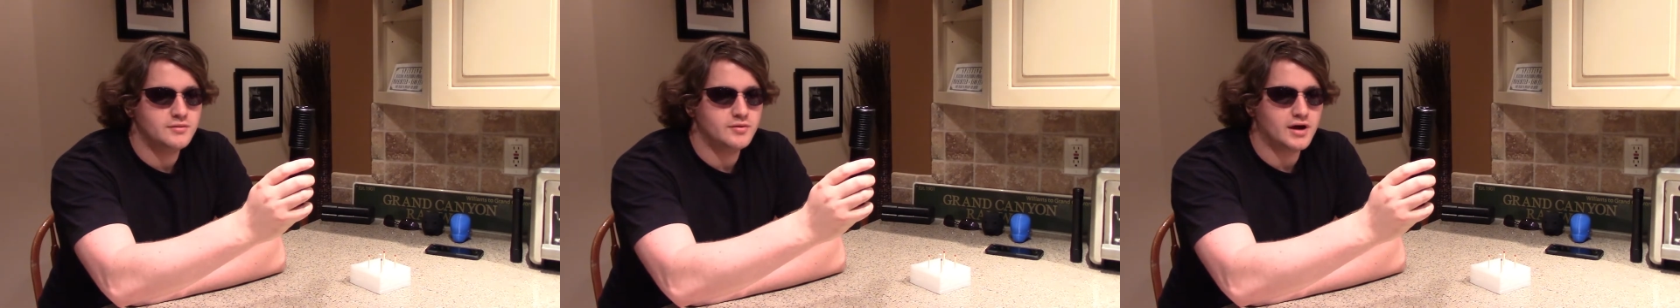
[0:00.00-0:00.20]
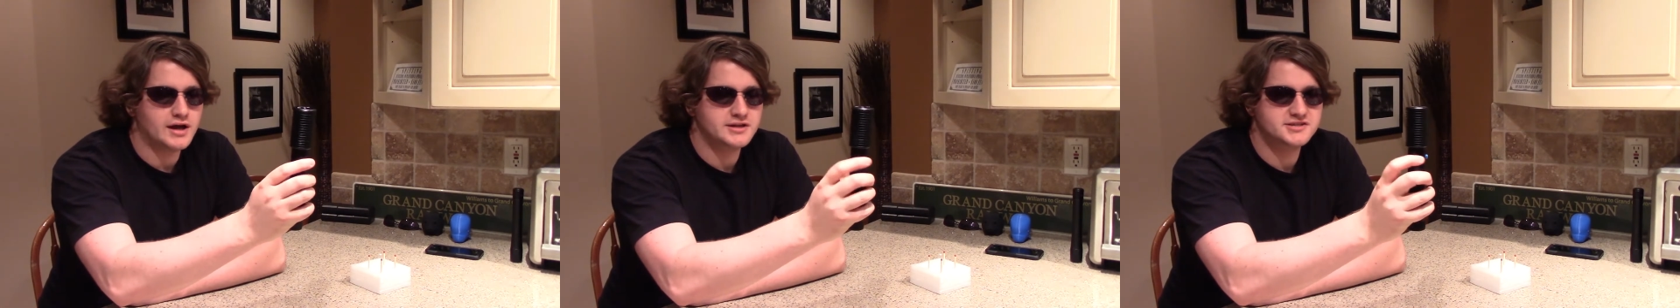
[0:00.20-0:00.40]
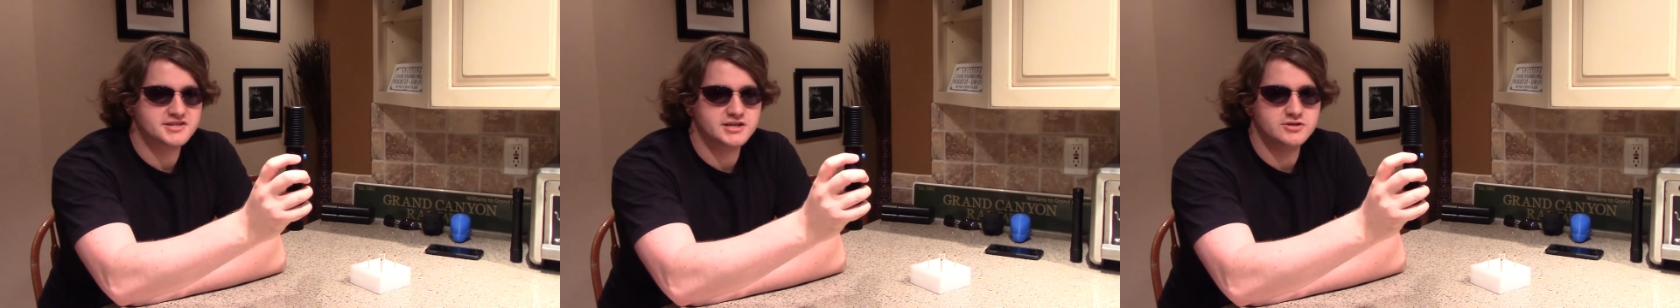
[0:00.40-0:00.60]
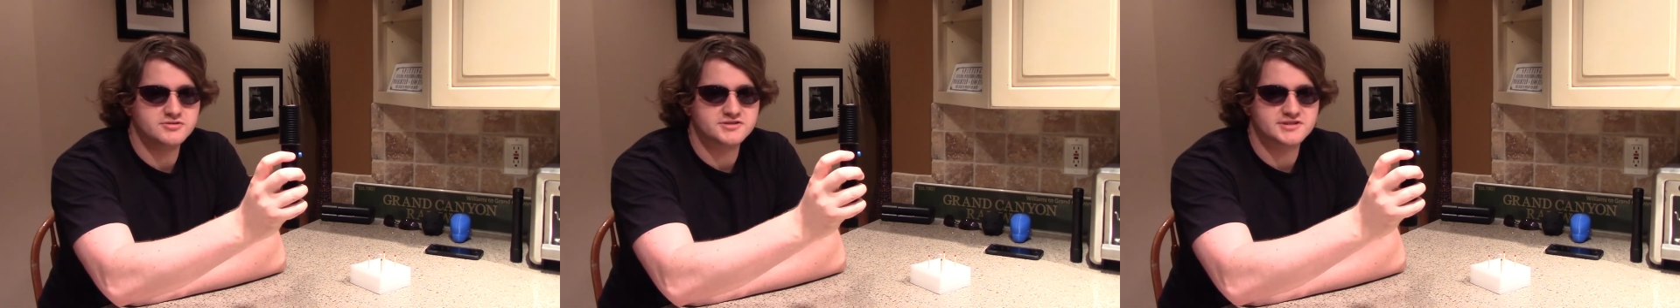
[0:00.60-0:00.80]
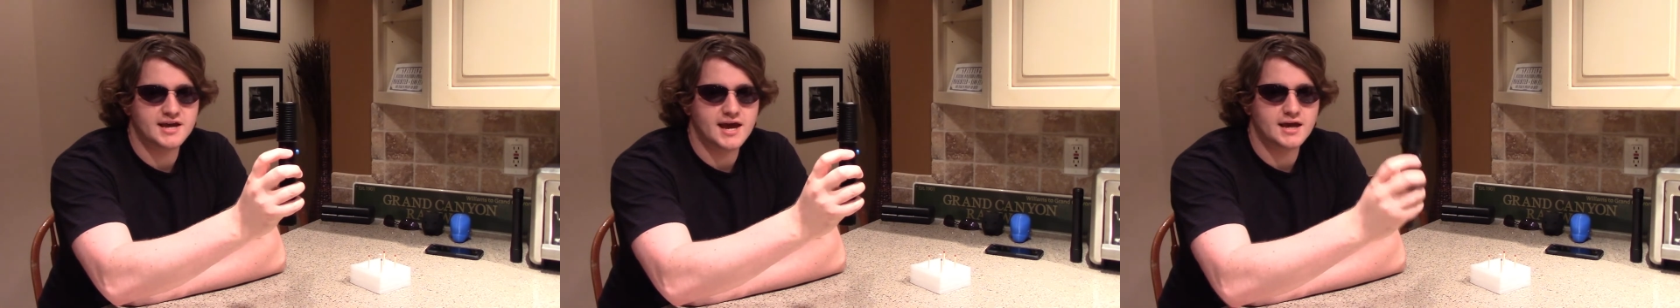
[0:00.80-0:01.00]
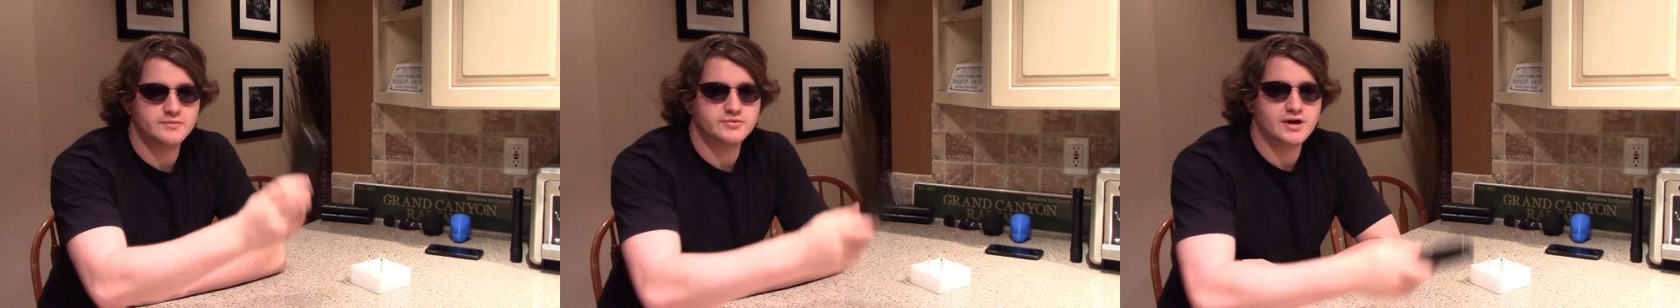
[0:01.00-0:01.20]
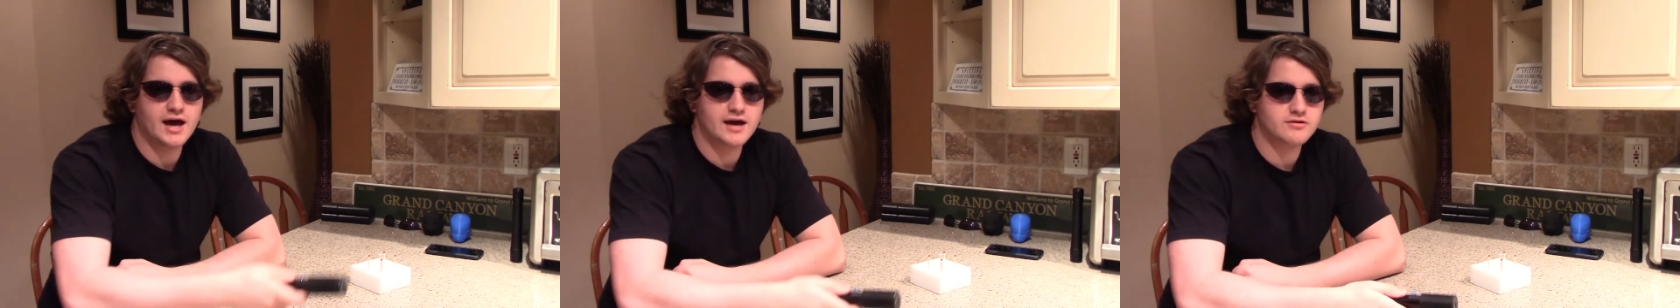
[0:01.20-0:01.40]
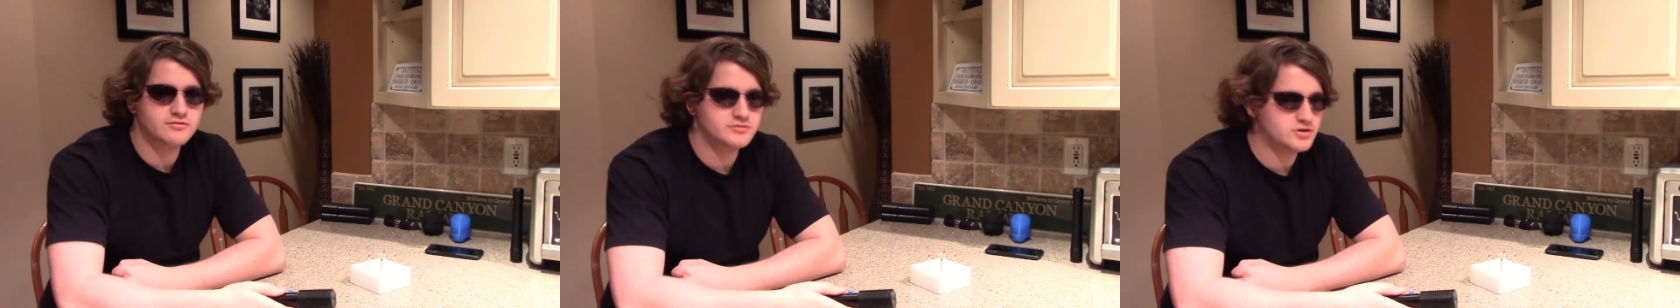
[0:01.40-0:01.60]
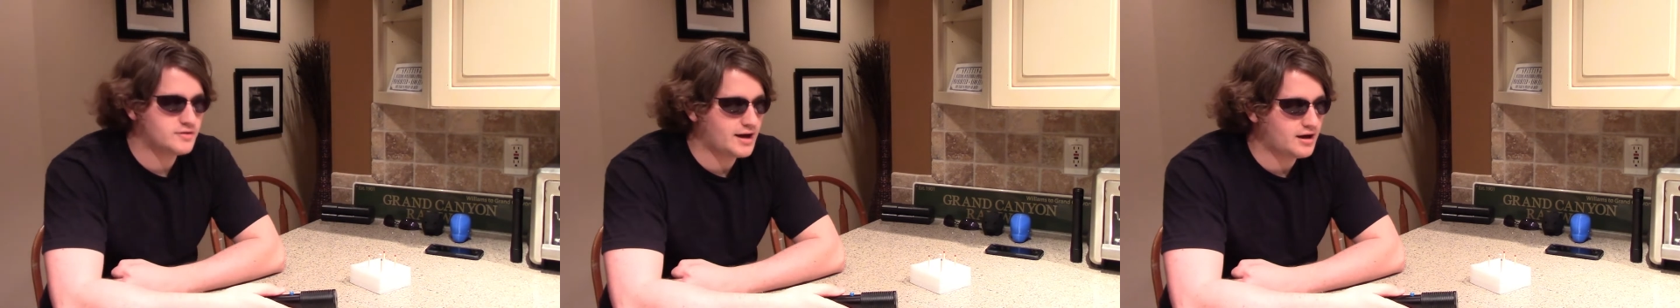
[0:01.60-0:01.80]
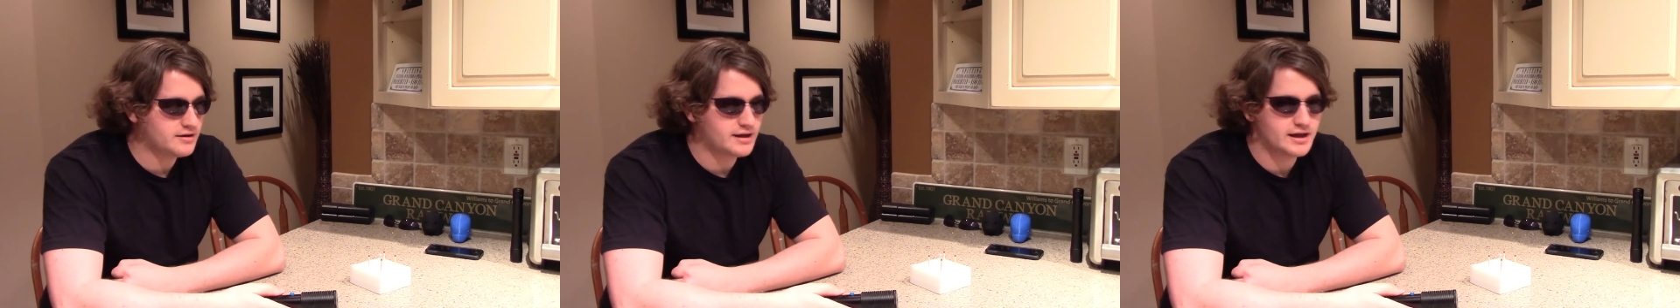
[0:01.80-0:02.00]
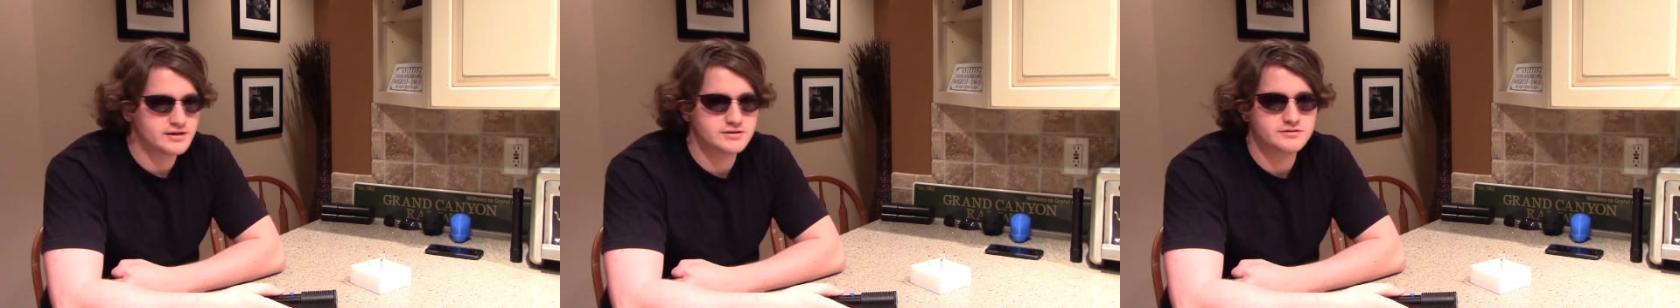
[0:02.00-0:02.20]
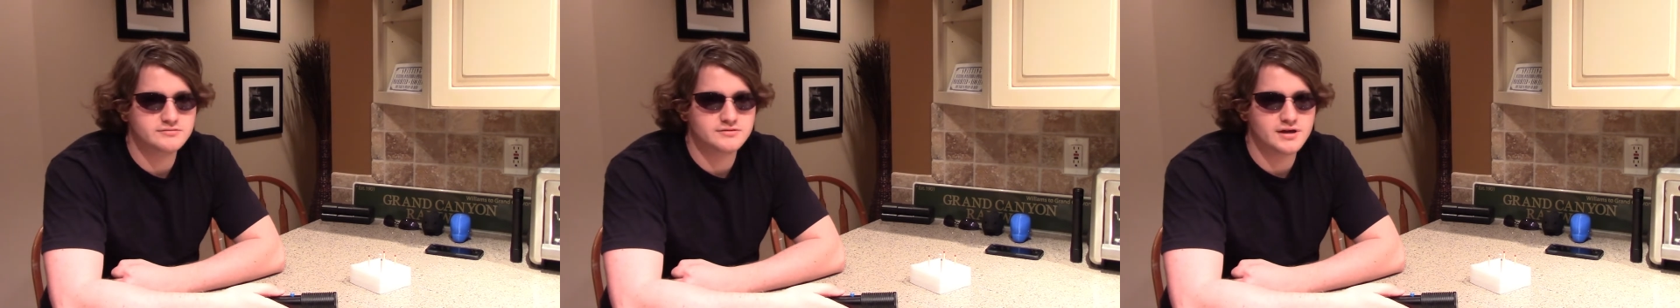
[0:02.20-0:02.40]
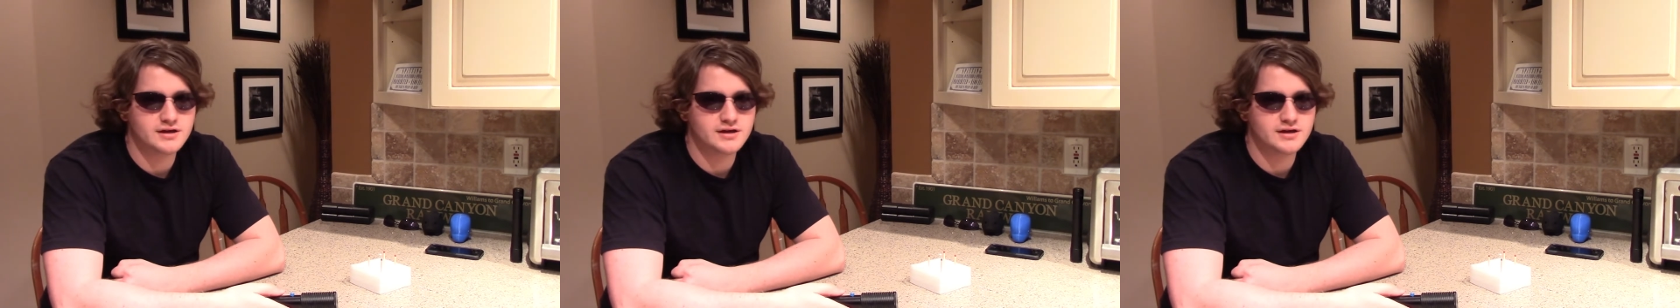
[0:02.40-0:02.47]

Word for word: I see you saying, but I don't know how, I don't,